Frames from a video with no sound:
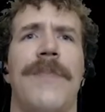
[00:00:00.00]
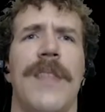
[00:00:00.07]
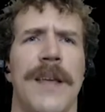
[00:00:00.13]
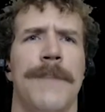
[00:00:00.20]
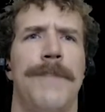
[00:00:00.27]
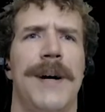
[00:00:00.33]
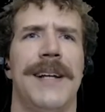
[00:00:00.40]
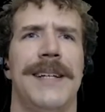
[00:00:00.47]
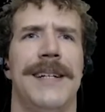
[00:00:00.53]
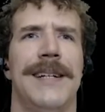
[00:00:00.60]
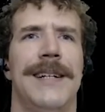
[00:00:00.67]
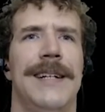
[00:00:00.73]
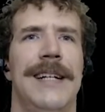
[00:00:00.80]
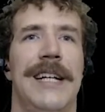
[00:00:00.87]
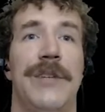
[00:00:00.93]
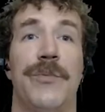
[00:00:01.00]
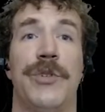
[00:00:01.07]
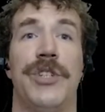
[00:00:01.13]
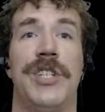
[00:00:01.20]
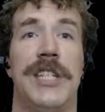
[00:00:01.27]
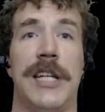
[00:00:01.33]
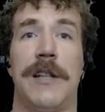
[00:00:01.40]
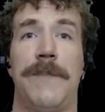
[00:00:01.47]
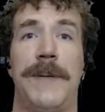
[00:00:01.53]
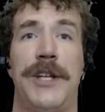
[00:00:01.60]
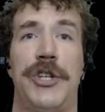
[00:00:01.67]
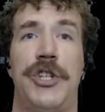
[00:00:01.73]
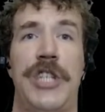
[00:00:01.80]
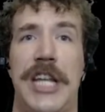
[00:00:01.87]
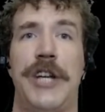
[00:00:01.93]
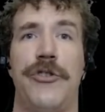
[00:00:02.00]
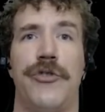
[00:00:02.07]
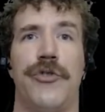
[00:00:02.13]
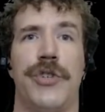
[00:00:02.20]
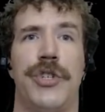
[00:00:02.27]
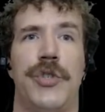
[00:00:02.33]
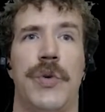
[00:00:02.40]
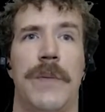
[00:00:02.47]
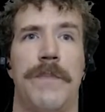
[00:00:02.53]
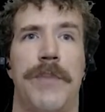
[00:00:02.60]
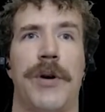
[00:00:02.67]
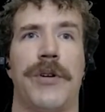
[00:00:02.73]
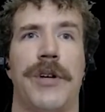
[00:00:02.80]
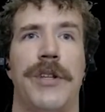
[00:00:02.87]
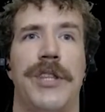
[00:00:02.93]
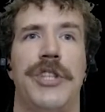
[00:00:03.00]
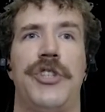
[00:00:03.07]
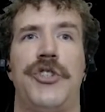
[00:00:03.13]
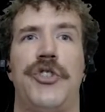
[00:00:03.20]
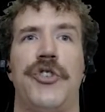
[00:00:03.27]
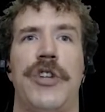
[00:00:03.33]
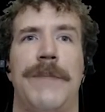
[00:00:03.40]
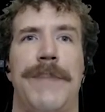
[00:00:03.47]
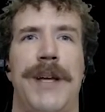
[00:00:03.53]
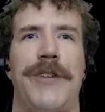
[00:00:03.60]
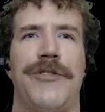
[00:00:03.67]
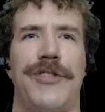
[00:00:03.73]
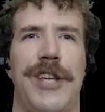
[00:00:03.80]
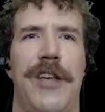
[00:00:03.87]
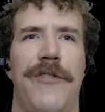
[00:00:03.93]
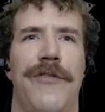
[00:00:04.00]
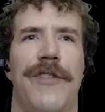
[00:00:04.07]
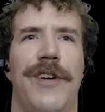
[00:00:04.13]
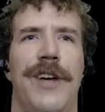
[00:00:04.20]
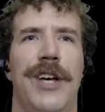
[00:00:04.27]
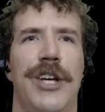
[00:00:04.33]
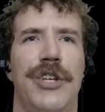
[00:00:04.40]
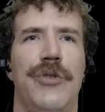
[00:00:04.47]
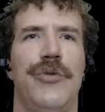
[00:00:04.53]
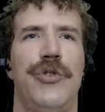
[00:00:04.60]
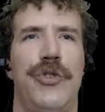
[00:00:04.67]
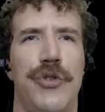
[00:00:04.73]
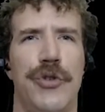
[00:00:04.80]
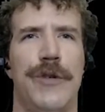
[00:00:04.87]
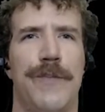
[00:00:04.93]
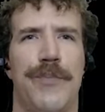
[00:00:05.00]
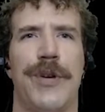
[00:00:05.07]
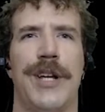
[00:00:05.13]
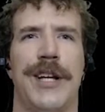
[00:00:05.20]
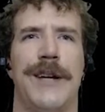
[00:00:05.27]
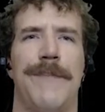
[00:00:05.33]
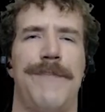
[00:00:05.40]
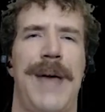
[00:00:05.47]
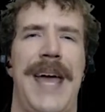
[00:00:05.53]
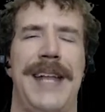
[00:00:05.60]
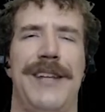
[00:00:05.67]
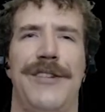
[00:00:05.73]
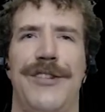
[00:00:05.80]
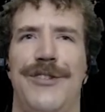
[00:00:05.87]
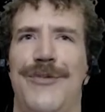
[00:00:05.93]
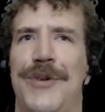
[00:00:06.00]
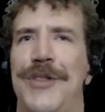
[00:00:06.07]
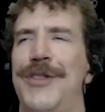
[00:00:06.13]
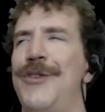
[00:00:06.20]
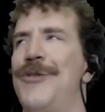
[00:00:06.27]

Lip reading: But it would still be dangerous to embark on this journey by yourself. You should bring companions with you.